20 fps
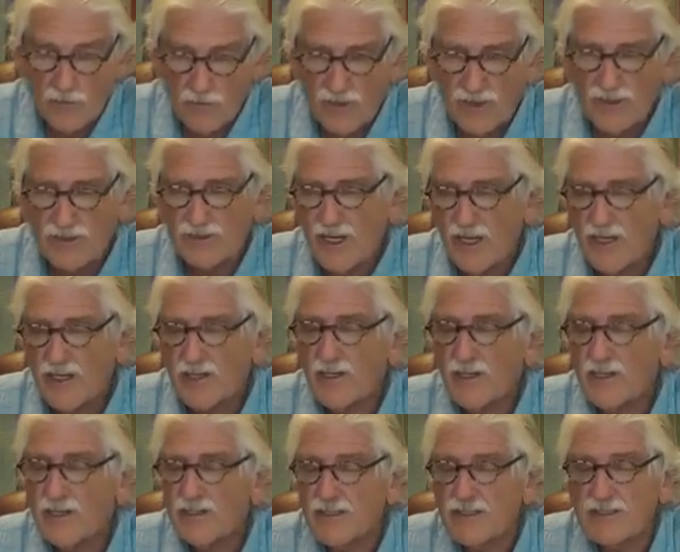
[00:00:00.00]
Well, let's take a
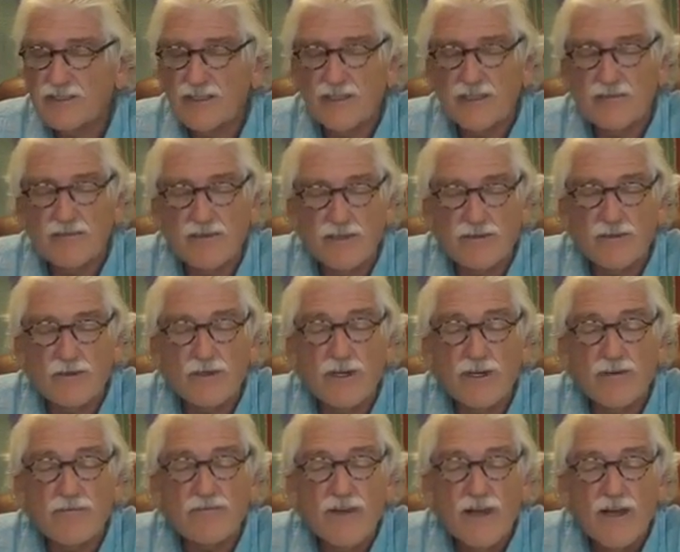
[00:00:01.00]
look at this individual
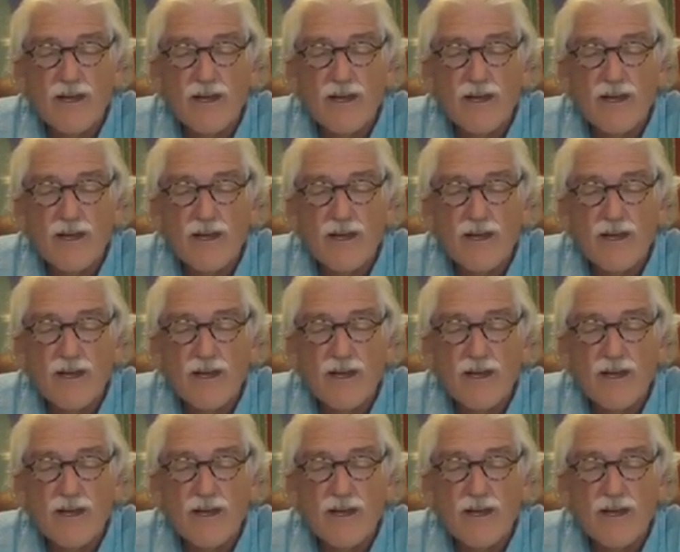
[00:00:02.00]
here.